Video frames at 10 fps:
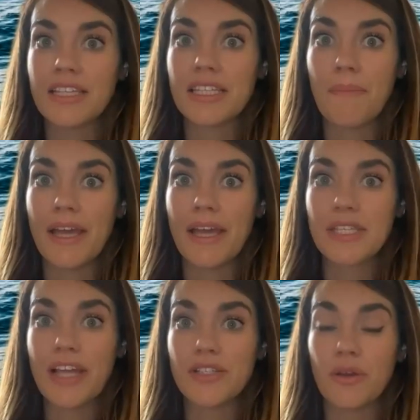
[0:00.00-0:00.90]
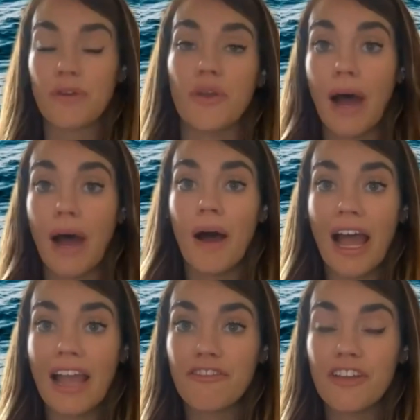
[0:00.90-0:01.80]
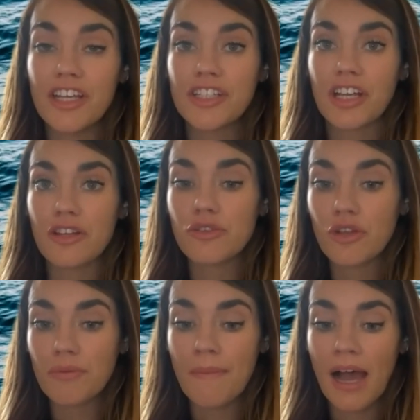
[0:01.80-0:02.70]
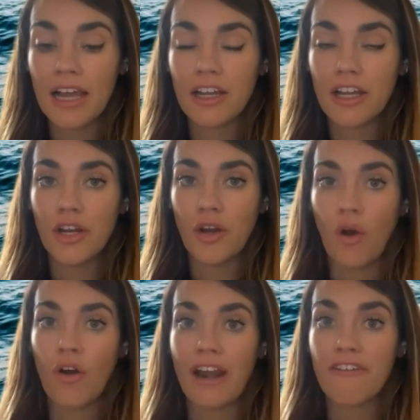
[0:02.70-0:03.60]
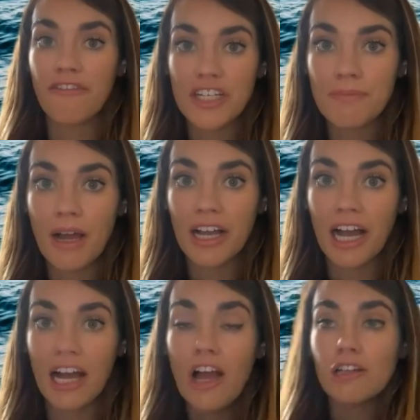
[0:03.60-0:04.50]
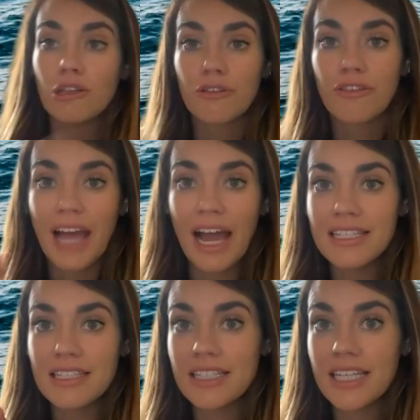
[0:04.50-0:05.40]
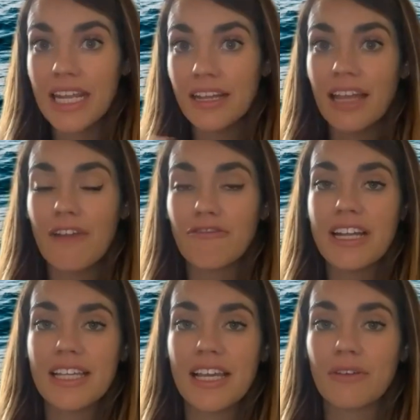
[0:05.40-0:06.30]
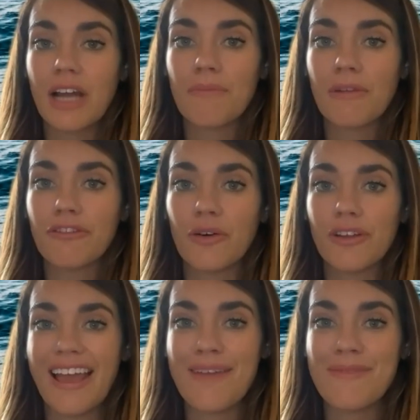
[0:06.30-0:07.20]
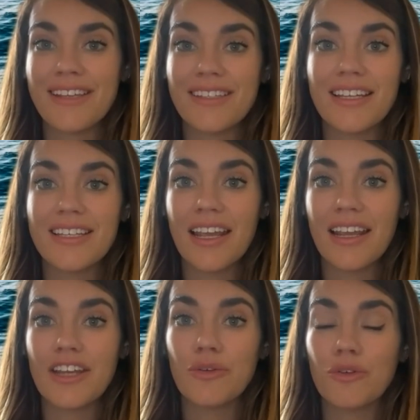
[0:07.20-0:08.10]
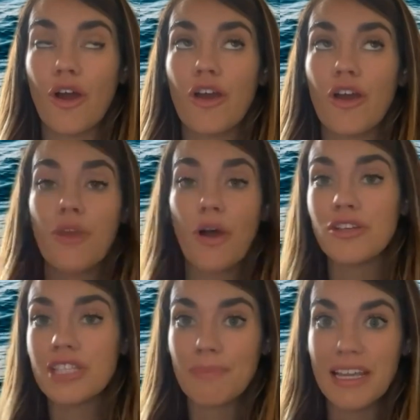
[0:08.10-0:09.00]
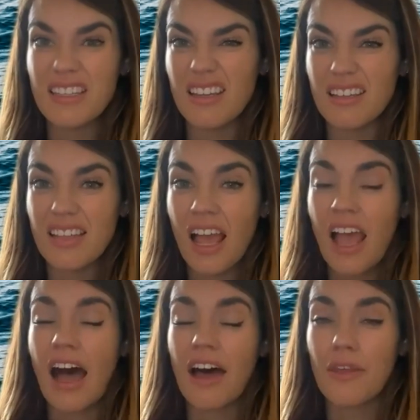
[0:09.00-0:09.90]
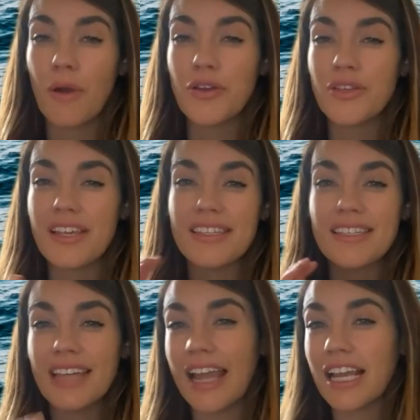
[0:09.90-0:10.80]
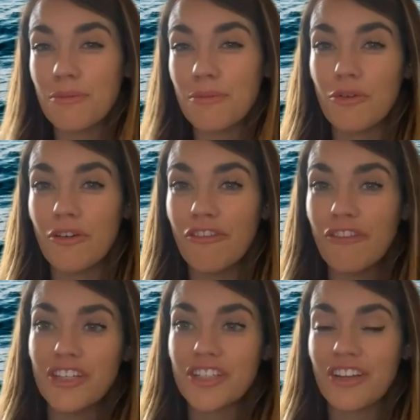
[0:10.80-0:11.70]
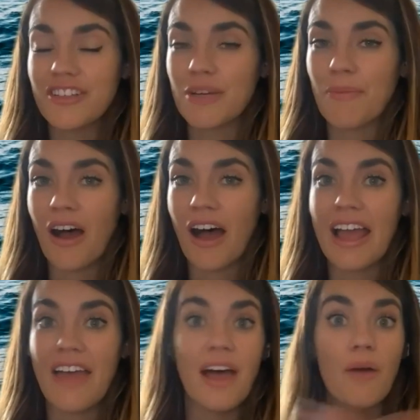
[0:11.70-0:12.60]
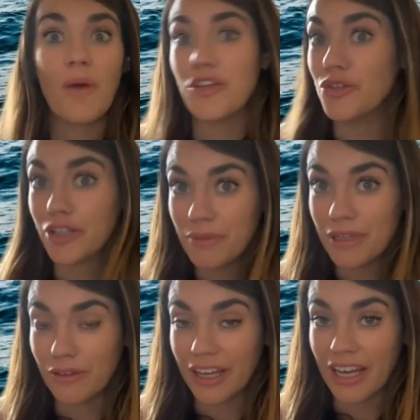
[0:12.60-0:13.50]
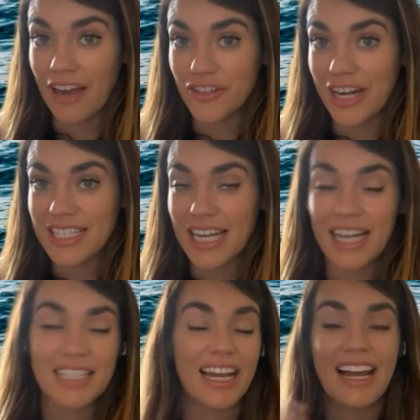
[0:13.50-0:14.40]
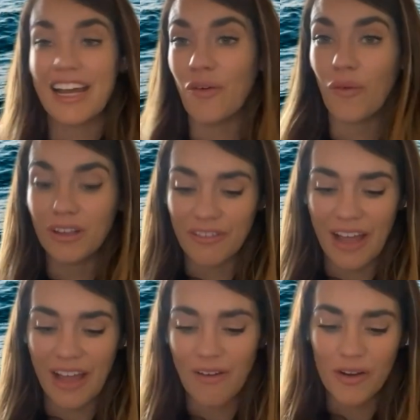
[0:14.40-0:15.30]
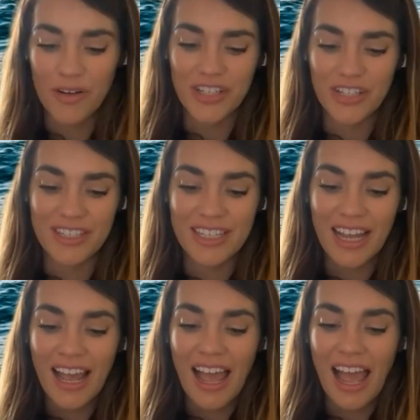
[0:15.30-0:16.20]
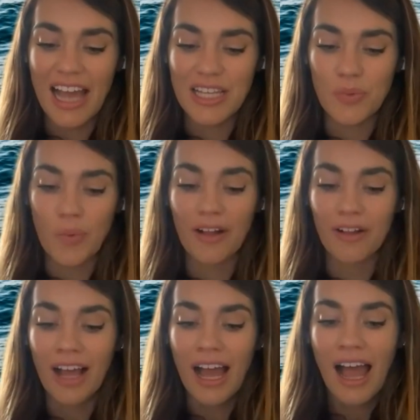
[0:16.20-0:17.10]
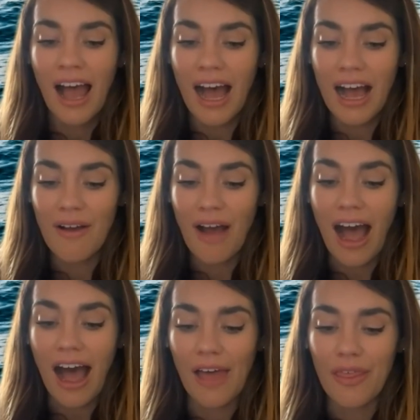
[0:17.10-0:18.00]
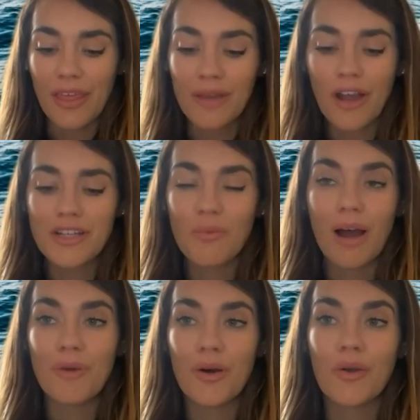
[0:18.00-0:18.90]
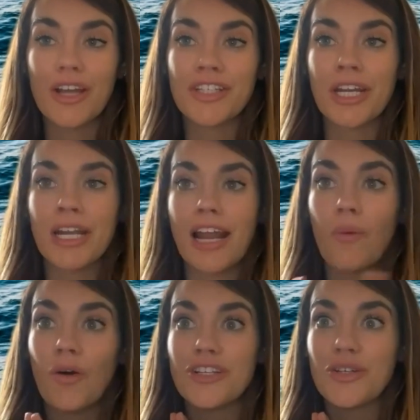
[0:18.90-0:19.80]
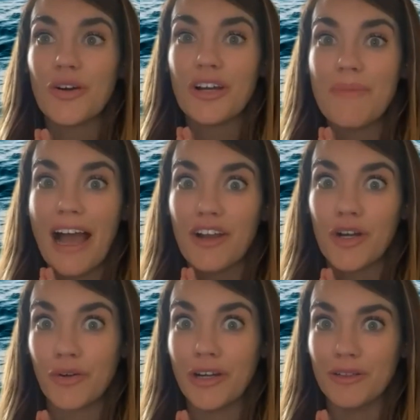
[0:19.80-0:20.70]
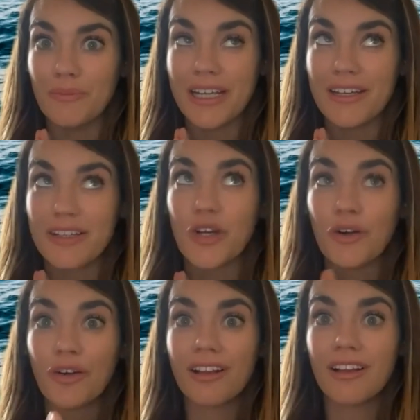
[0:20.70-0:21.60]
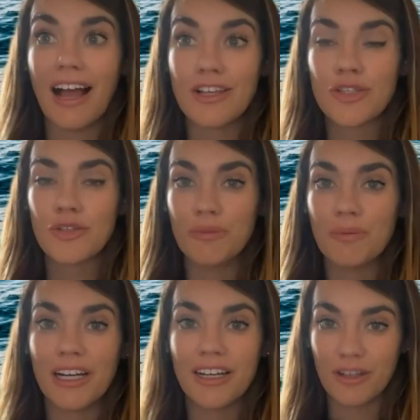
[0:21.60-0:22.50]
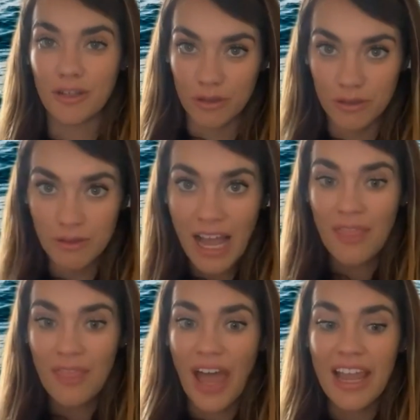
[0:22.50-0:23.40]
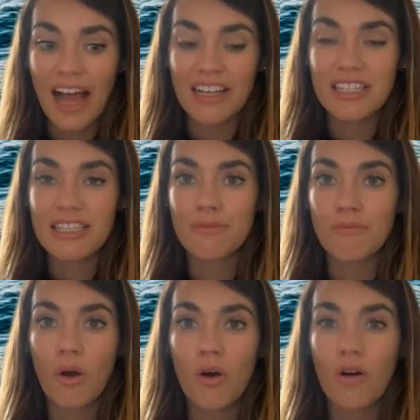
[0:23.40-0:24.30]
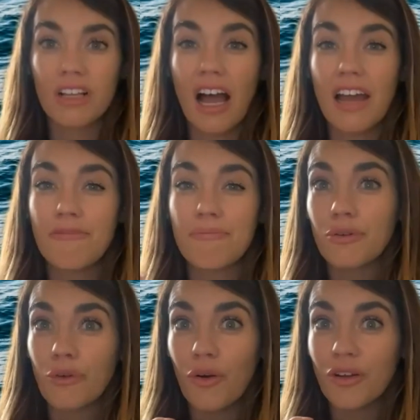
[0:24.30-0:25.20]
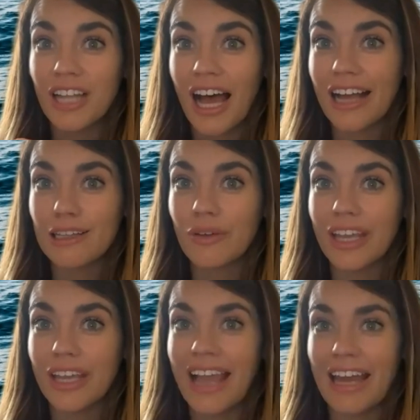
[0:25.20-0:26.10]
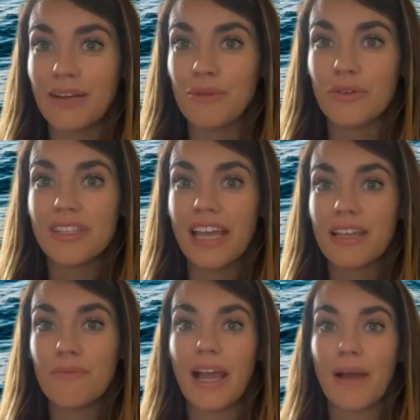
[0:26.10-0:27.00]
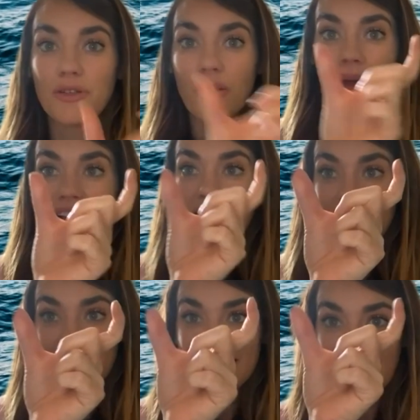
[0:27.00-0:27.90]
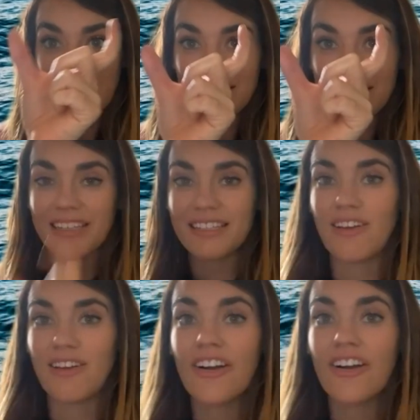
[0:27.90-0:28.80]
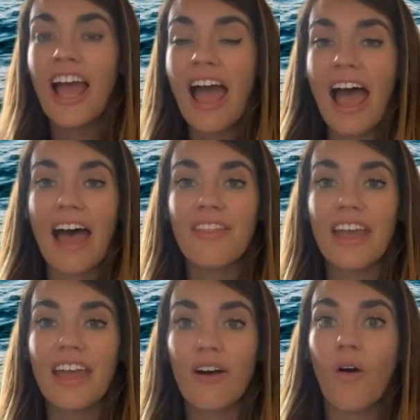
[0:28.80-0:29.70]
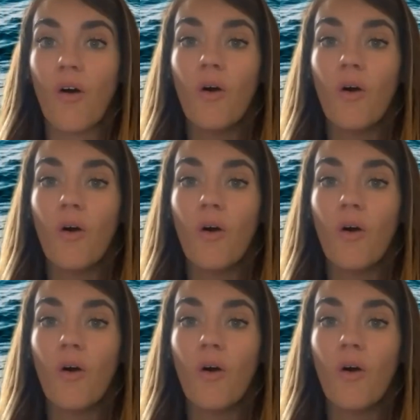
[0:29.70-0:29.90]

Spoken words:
That's the best way. So if you are buying fish at the supermarket or at a fishmonger, look for that tick that Rhys held up before, the MSC tick, and you'll know that those species are the most sustainable fish to buy, and that way you can be looking after Antarctica and all of our oceans as well. I think we'll go to one more question, and I want to talk about krill, because krill are super cool. They are small, kind of prawn-like looking animals. They can be up to about 6 centimeters long, and they're